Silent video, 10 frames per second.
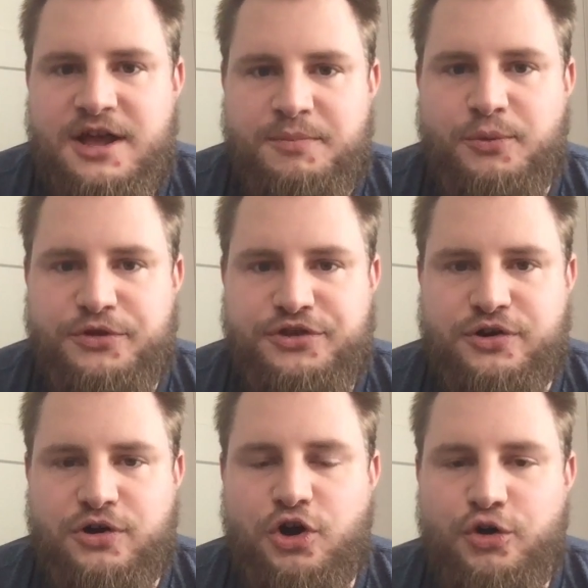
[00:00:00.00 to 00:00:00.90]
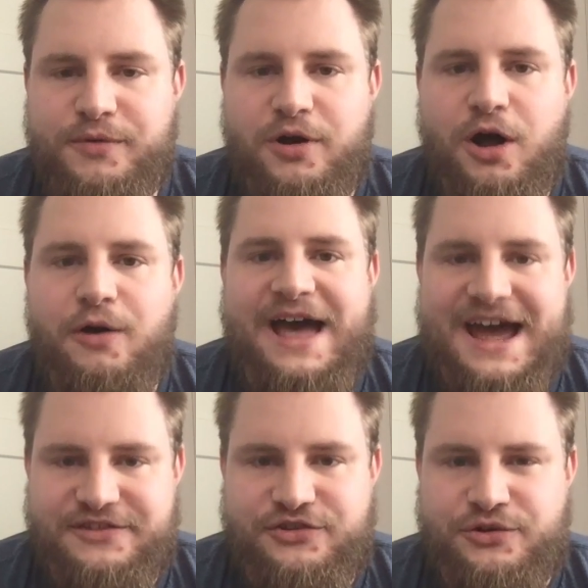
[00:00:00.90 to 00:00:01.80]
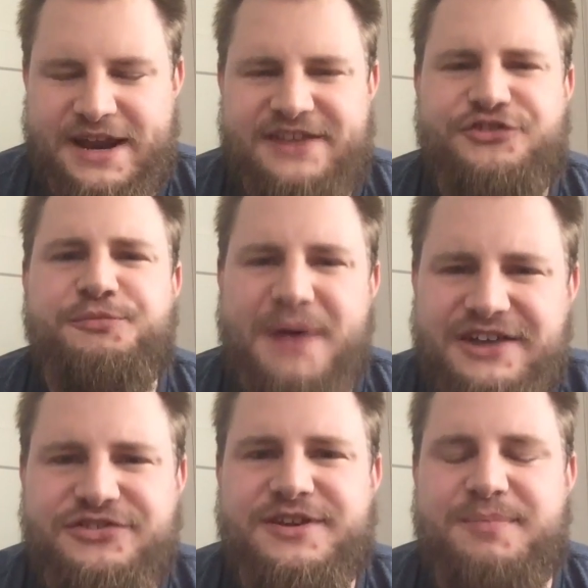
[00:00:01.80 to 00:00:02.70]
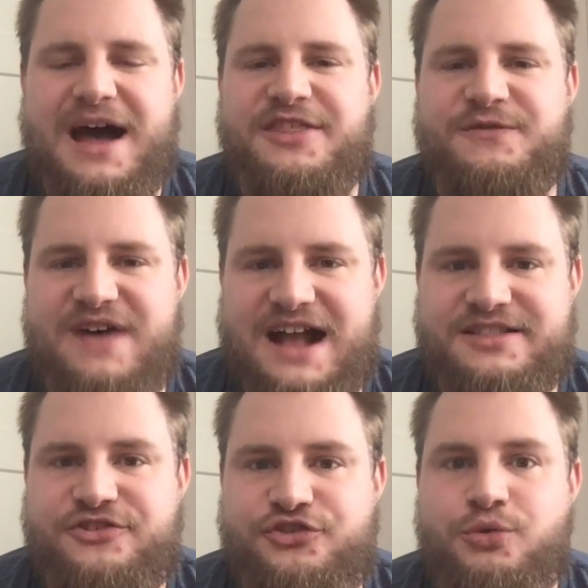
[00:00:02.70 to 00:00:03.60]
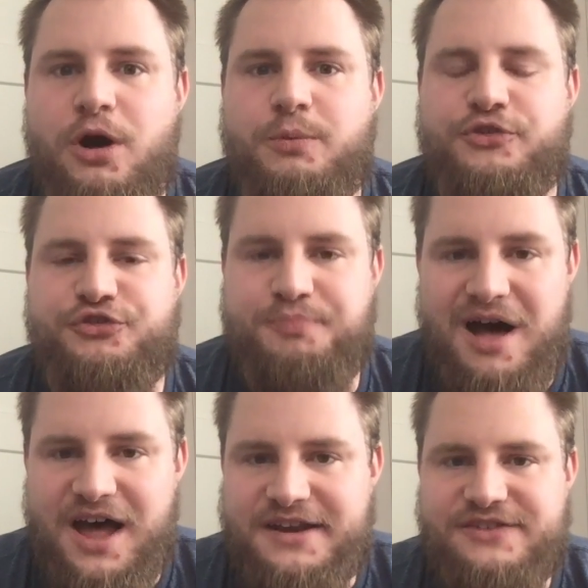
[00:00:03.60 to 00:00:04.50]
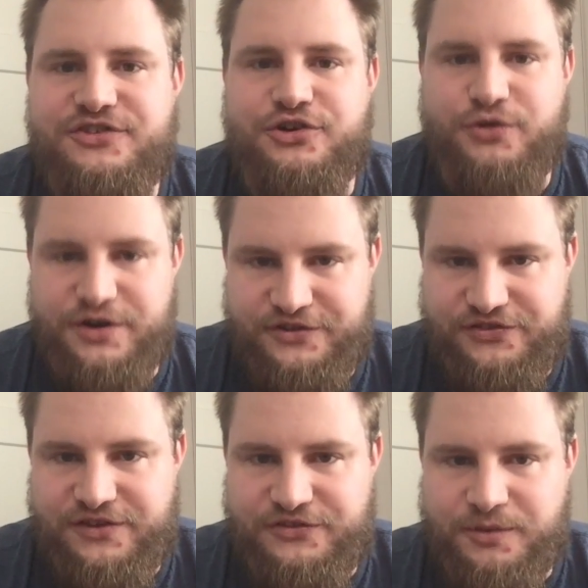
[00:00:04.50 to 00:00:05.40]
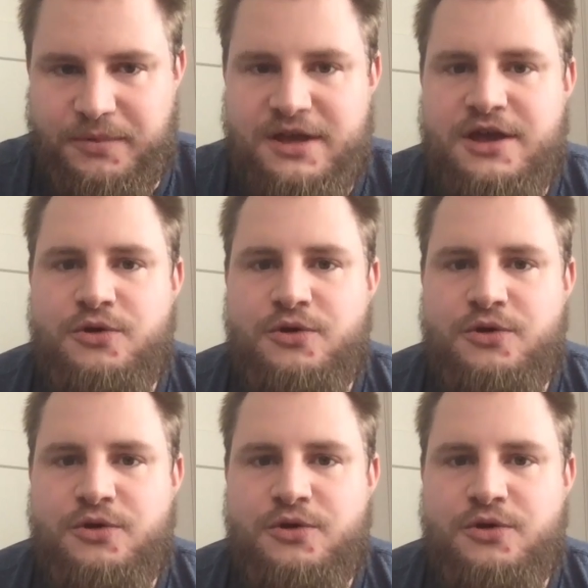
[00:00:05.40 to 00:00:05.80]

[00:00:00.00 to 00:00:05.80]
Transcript: but with your overall attitude, and especially by the fact that you are responding to criticism